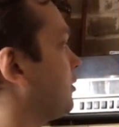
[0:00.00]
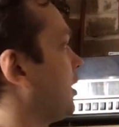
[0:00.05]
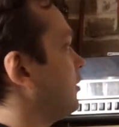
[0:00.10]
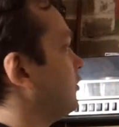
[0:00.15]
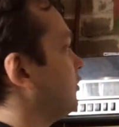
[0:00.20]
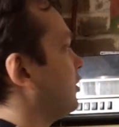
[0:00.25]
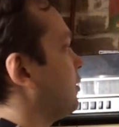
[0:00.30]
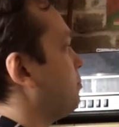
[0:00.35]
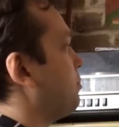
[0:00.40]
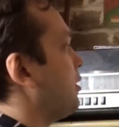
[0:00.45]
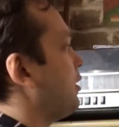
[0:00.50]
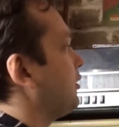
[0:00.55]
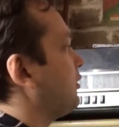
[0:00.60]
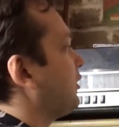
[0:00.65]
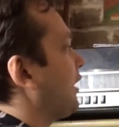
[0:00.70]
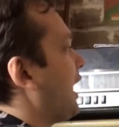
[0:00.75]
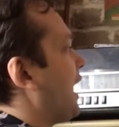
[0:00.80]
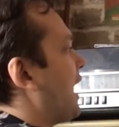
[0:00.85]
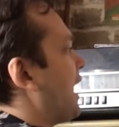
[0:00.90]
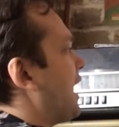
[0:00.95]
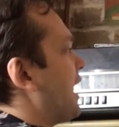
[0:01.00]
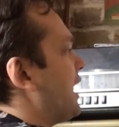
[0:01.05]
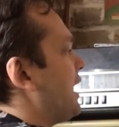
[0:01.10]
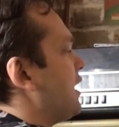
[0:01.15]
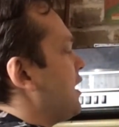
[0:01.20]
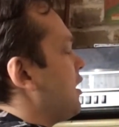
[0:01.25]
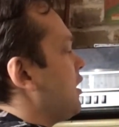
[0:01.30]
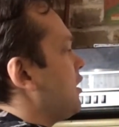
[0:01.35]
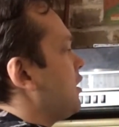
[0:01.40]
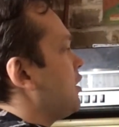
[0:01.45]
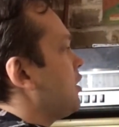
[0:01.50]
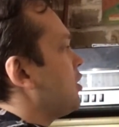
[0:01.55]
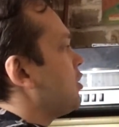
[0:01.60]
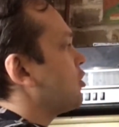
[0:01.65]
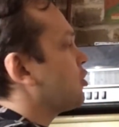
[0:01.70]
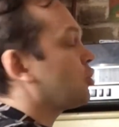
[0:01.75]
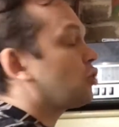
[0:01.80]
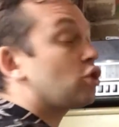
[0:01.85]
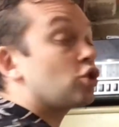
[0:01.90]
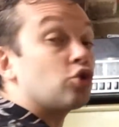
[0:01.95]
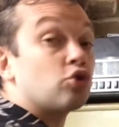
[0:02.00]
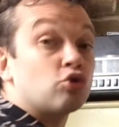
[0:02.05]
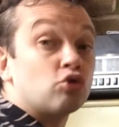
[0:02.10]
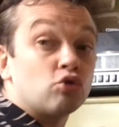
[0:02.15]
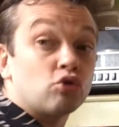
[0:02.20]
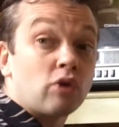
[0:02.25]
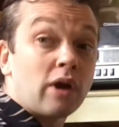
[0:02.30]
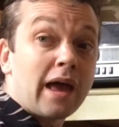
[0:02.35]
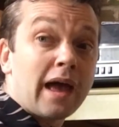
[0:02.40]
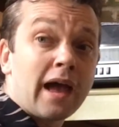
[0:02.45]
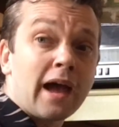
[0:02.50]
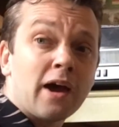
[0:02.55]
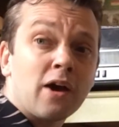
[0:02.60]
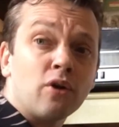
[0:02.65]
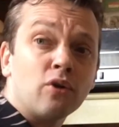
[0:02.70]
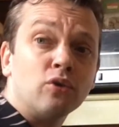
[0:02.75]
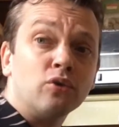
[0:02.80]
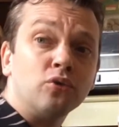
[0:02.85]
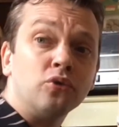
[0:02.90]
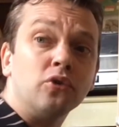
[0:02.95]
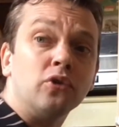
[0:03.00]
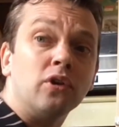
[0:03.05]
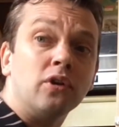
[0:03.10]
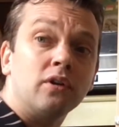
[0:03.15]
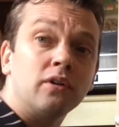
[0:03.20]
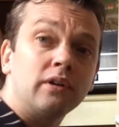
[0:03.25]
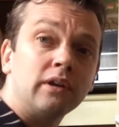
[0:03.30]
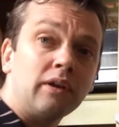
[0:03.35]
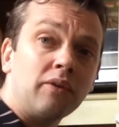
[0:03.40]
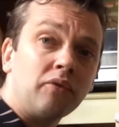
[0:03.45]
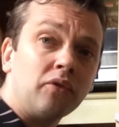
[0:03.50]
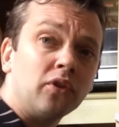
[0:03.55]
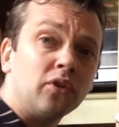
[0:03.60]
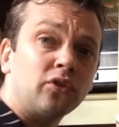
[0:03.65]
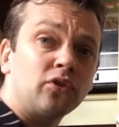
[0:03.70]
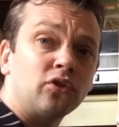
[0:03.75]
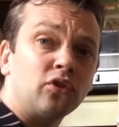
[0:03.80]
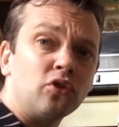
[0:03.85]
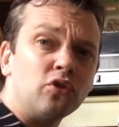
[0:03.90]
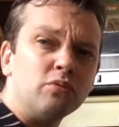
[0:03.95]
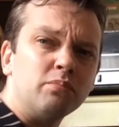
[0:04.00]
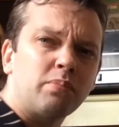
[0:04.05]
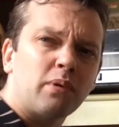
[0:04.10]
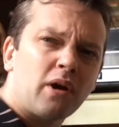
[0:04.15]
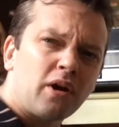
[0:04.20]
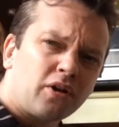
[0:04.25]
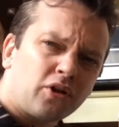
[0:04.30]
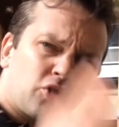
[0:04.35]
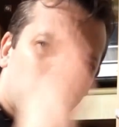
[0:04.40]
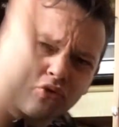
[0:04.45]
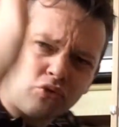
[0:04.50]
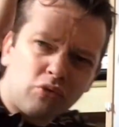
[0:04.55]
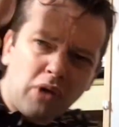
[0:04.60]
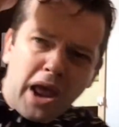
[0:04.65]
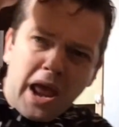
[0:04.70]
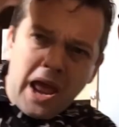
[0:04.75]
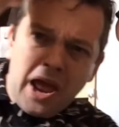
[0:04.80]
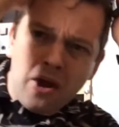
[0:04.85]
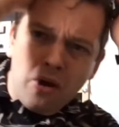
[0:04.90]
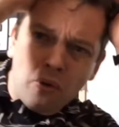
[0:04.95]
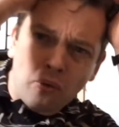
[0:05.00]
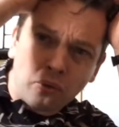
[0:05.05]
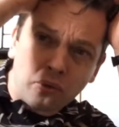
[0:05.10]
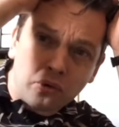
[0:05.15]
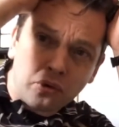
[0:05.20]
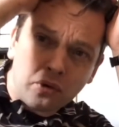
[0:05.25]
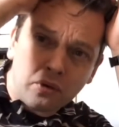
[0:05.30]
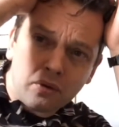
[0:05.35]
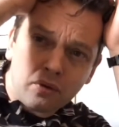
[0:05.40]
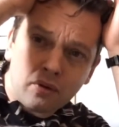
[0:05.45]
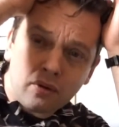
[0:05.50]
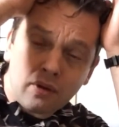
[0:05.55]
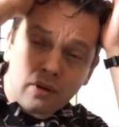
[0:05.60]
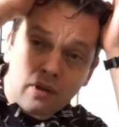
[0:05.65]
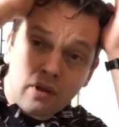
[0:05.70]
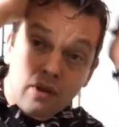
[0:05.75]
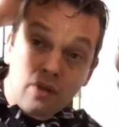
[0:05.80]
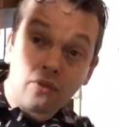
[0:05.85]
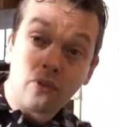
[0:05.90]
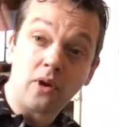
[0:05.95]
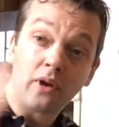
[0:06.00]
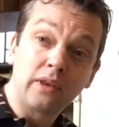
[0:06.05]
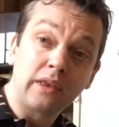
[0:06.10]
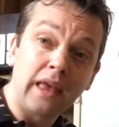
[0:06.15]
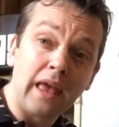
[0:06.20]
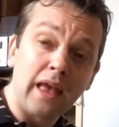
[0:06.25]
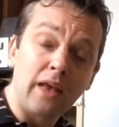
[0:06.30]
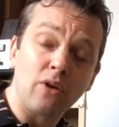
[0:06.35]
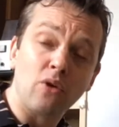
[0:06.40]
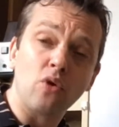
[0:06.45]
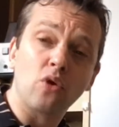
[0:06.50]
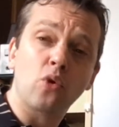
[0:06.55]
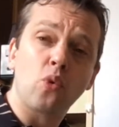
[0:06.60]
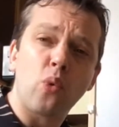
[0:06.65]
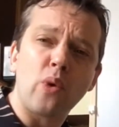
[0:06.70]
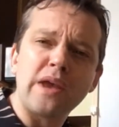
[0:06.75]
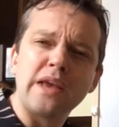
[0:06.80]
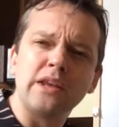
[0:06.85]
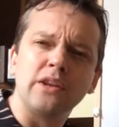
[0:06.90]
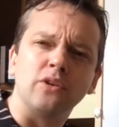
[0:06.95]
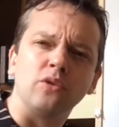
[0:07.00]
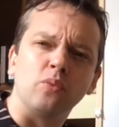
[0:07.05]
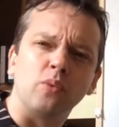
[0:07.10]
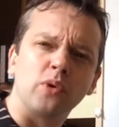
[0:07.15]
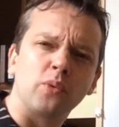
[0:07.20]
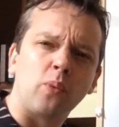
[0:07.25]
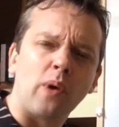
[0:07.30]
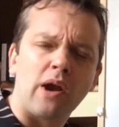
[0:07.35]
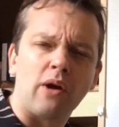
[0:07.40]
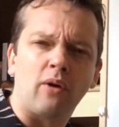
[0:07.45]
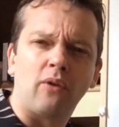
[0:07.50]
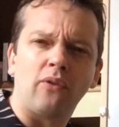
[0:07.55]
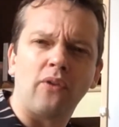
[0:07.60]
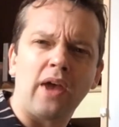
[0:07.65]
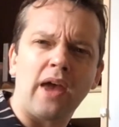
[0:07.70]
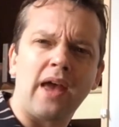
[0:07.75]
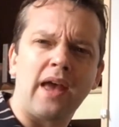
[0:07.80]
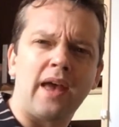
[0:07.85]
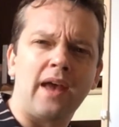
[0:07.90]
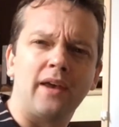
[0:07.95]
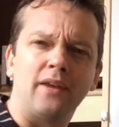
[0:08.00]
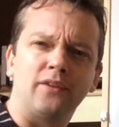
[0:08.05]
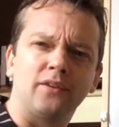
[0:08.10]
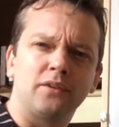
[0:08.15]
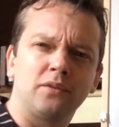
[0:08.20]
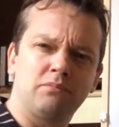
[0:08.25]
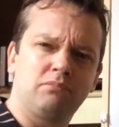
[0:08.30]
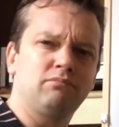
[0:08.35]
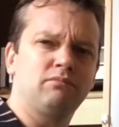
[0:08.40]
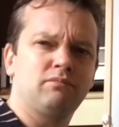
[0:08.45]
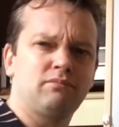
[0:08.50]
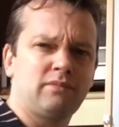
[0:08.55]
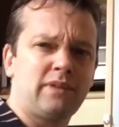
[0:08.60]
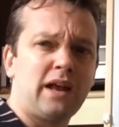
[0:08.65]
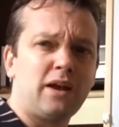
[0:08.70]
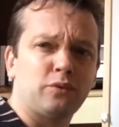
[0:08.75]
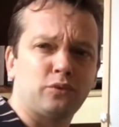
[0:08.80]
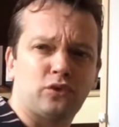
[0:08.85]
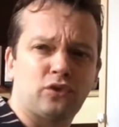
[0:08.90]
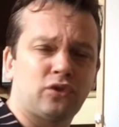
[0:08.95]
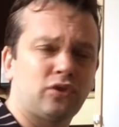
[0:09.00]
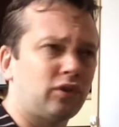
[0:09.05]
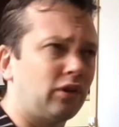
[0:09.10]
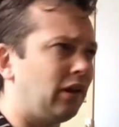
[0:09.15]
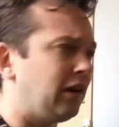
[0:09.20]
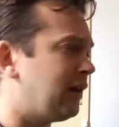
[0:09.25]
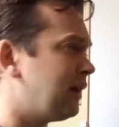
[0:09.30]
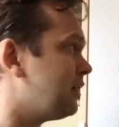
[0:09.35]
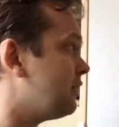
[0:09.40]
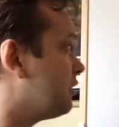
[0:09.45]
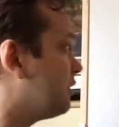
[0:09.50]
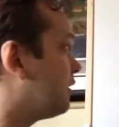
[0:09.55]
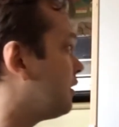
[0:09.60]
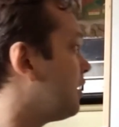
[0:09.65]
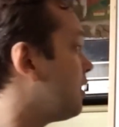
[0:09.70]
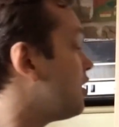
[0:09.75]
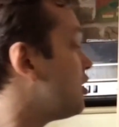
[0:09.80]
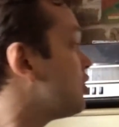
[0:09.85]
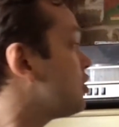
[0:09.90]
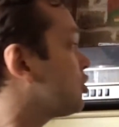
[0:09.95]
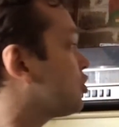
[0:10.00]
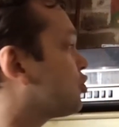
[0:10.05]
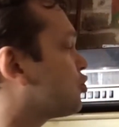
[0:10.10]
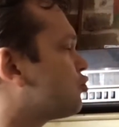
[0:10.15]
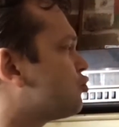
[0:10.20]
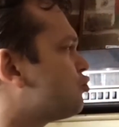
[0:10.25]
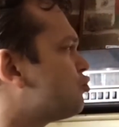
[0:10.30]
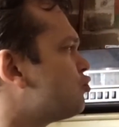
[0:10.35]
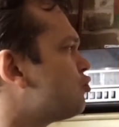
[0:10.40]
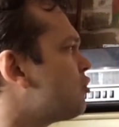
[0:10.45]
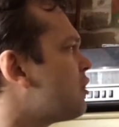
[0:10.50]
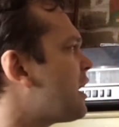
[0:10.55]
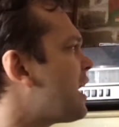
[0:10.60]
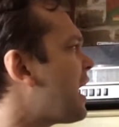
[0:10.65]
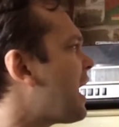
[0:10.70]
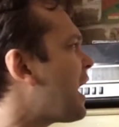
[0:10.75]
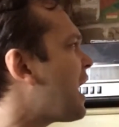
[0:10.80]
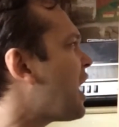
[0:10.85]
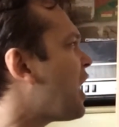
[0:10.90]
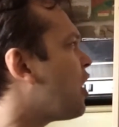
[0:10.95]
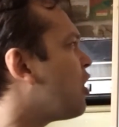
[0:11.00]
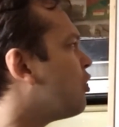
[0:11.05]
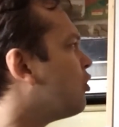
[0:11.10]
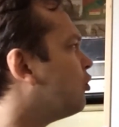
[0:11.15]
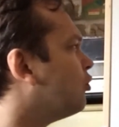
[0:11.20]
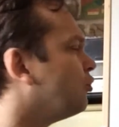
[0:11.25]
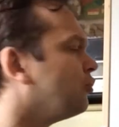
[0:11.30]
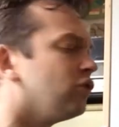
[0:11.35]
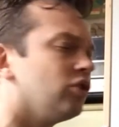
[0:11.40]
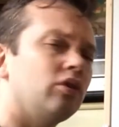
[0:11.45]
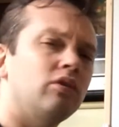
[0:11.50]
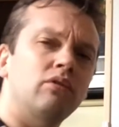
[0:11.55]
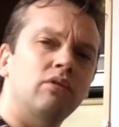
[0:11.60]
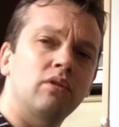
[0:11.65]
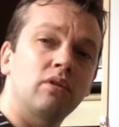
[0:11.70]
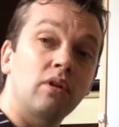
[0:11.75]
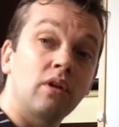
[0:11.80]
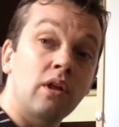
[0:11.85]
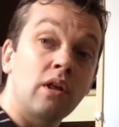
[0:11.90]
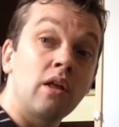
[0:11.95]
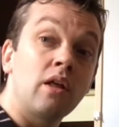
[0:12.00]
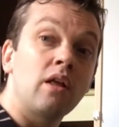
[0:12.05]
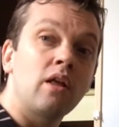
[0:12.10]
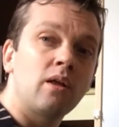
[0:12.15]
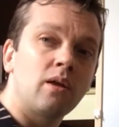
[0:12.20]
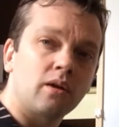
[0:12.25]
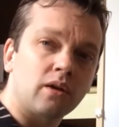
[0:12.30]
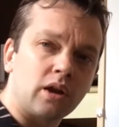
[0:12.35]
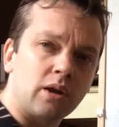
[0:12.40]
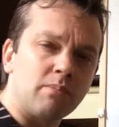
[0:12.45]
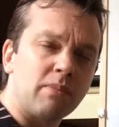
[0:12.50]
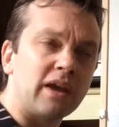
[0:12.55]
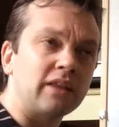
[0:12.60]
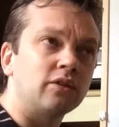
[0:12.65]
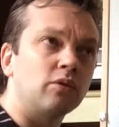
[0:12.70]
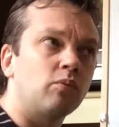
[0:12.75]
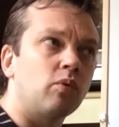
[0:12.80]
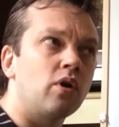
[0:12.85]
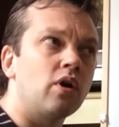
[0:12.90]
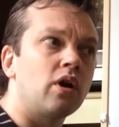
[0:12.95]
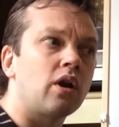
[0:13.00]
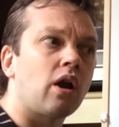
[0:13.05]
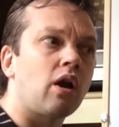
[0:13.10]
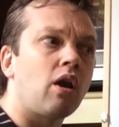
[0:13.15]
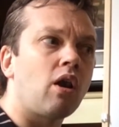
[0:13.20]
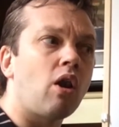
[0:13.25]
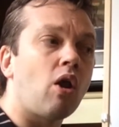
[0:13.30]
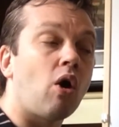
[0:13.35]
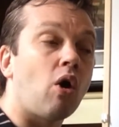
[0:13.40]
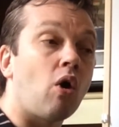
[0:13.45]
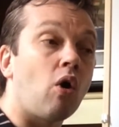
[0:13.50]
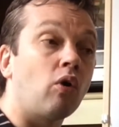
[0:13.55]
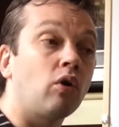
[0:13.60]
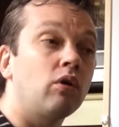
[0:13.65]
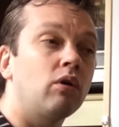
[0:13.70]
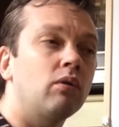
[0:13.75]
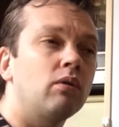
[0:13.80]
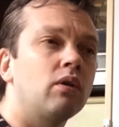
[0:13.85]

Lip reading: going to put a crown in the soup. A crown that a king or queen would wear on their head. How silly. Crown. I'm going to make the word long.